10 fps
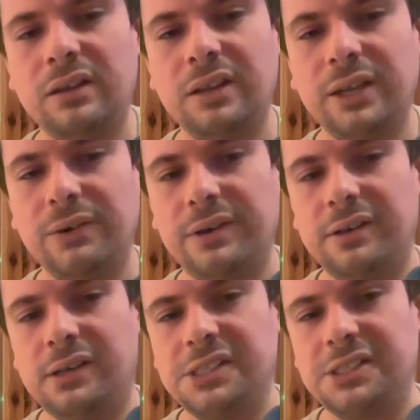They're in a
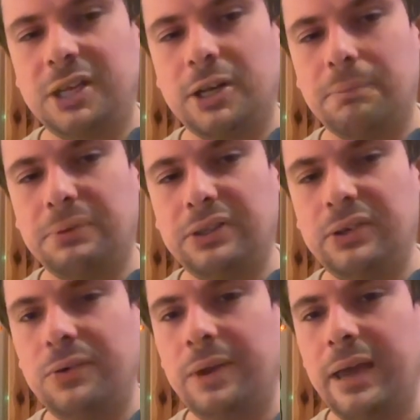nice dark
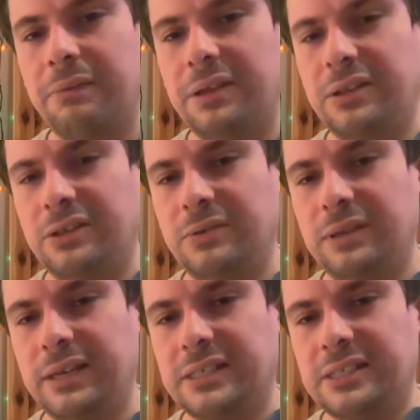blue, and we do
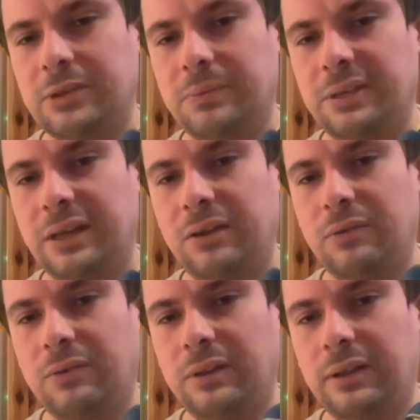get some
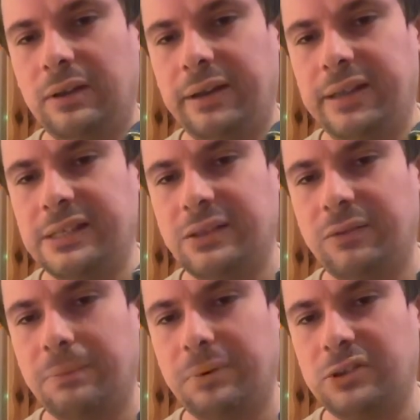yellow linings on
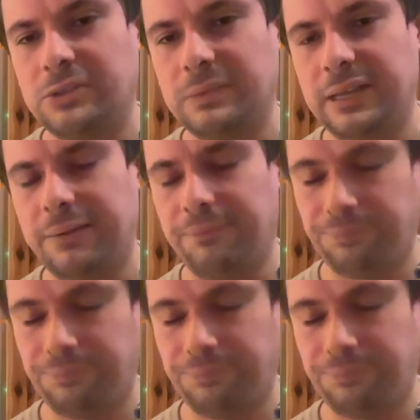the bottom there.